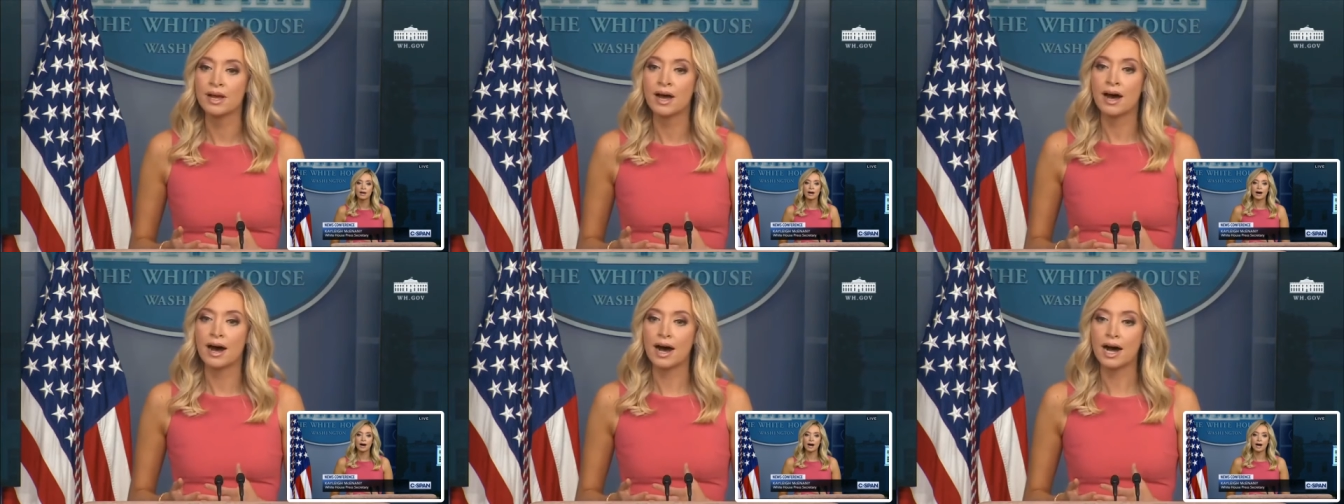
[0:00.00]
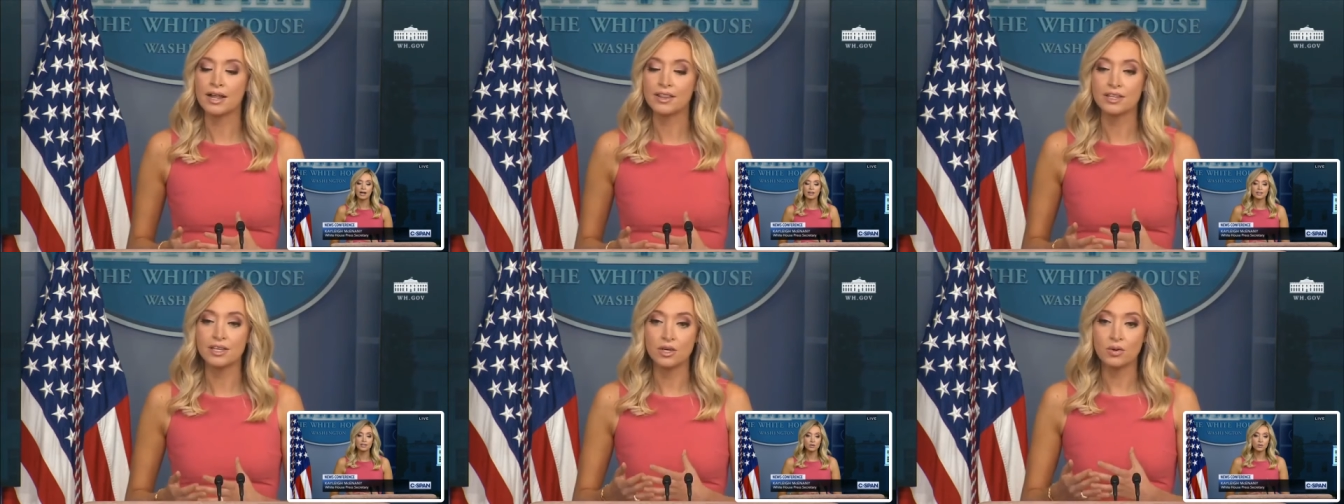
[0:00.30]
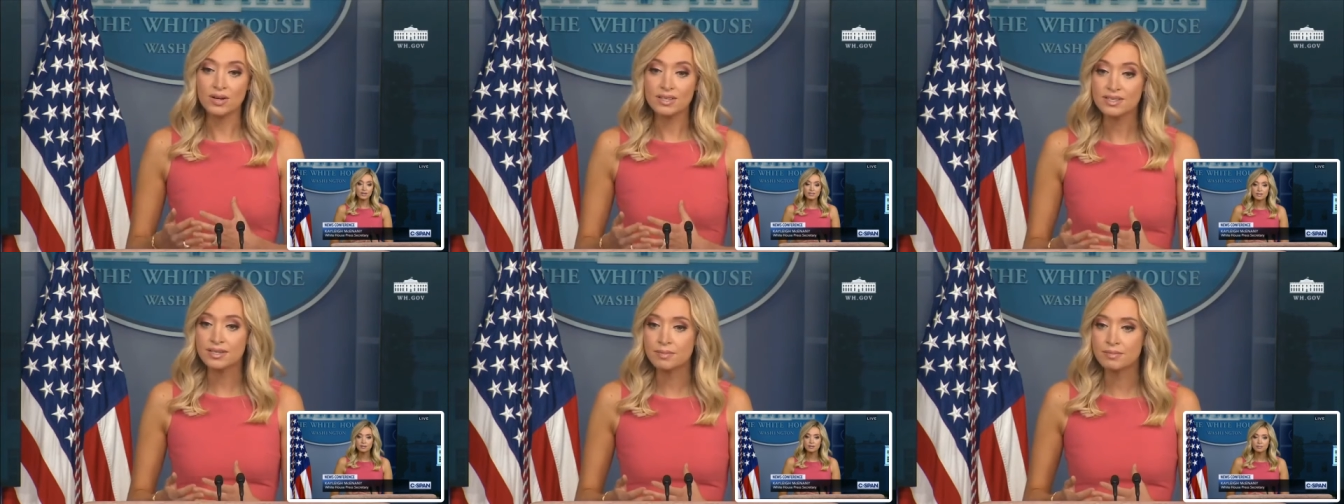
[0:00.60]
uh, the
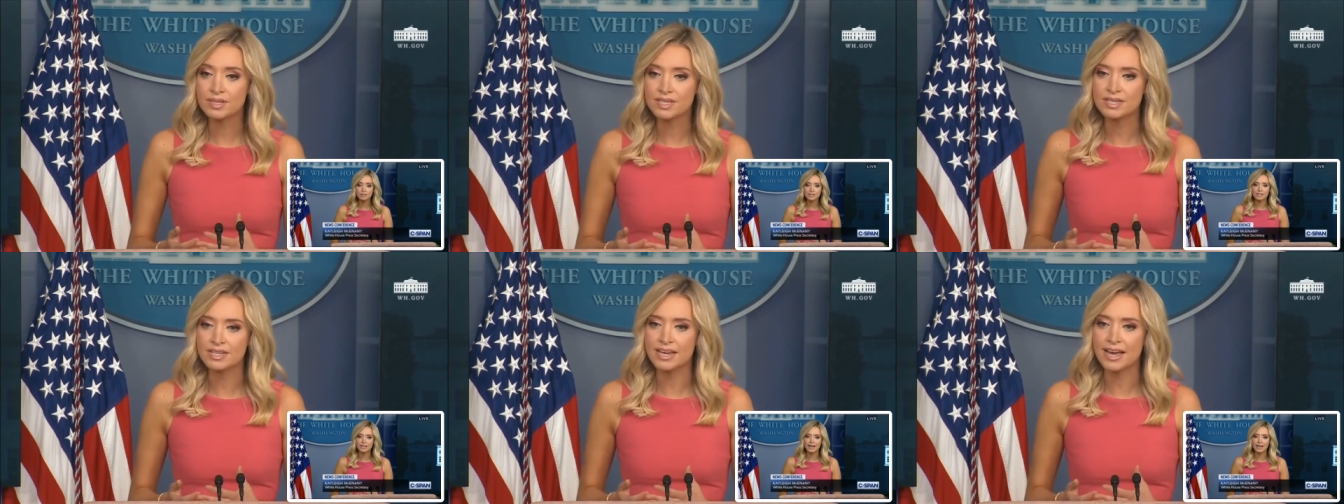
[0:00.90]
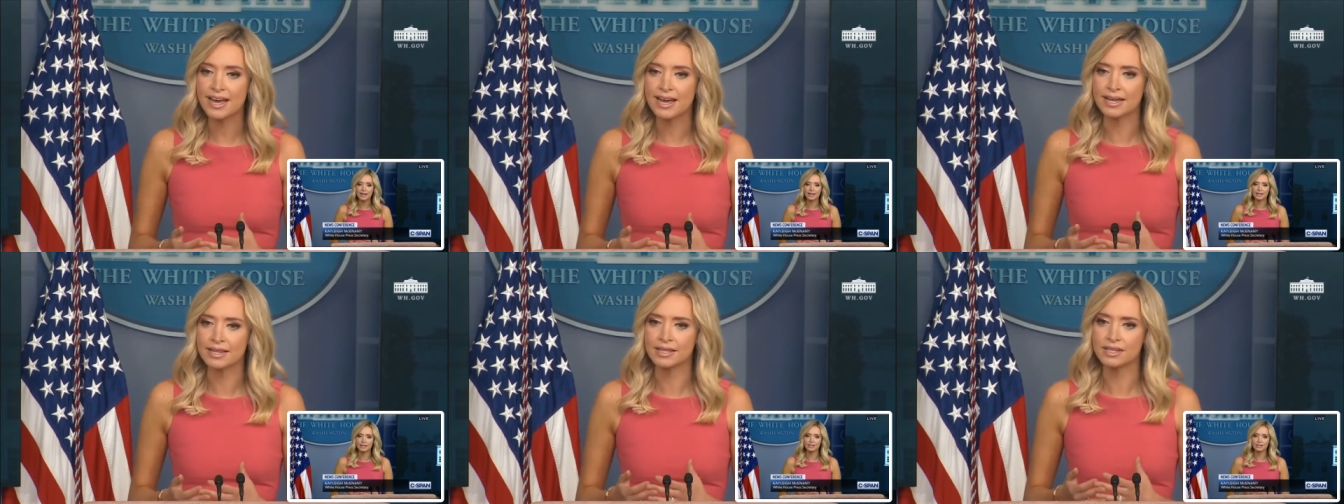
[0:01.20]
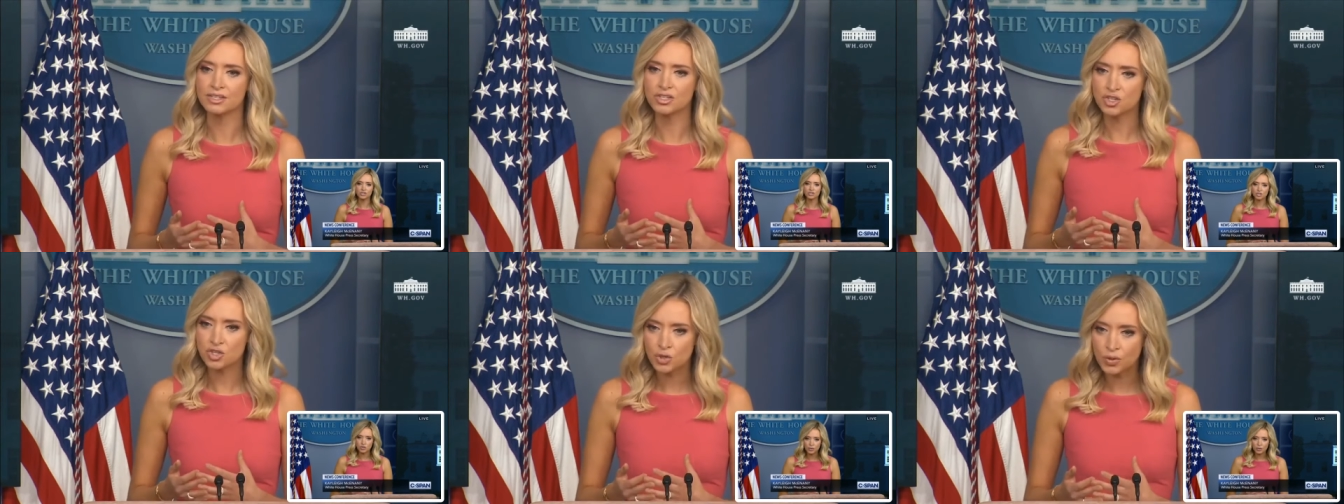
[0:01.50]
USMCA,
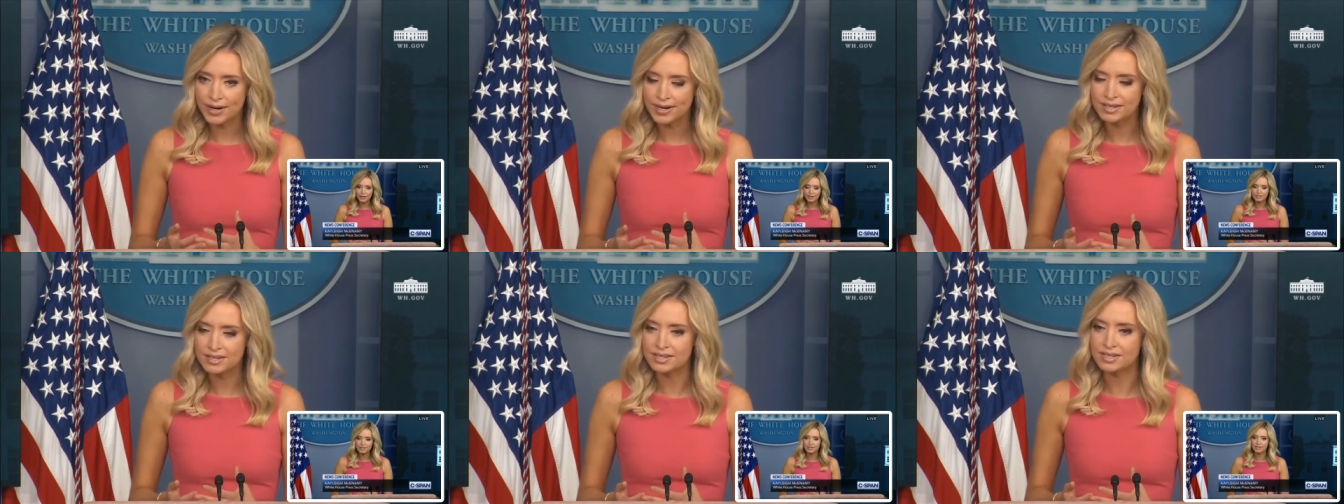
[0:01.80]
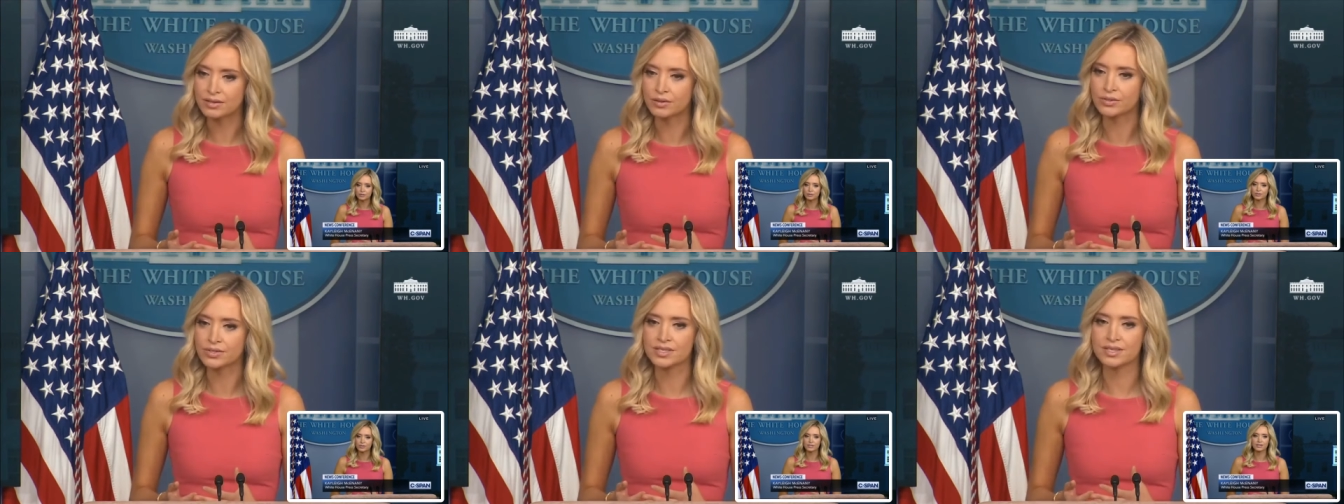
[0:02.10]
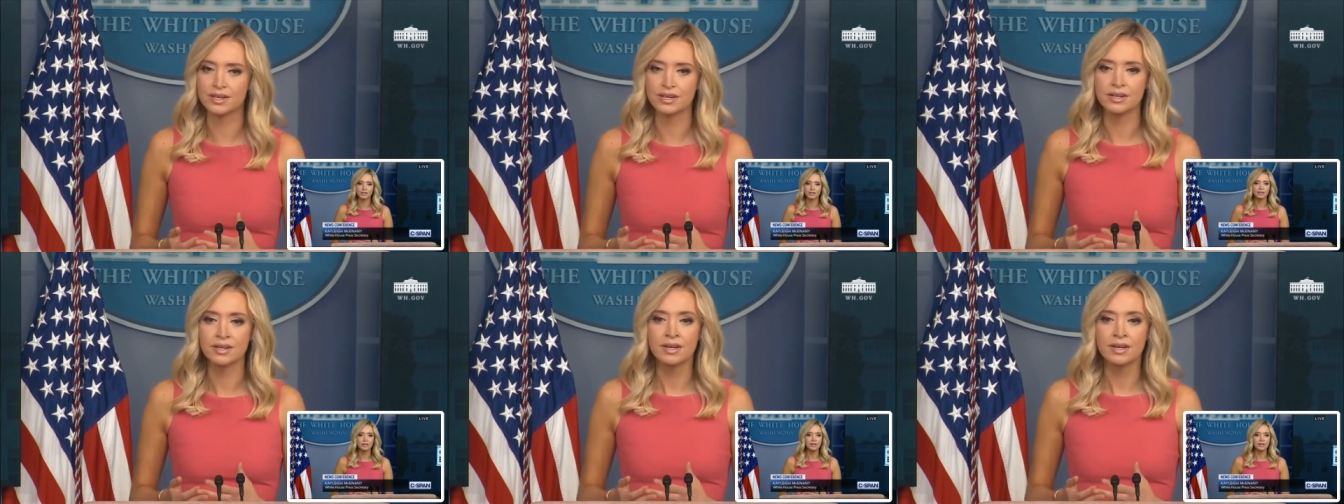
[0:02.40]
these trade deals, the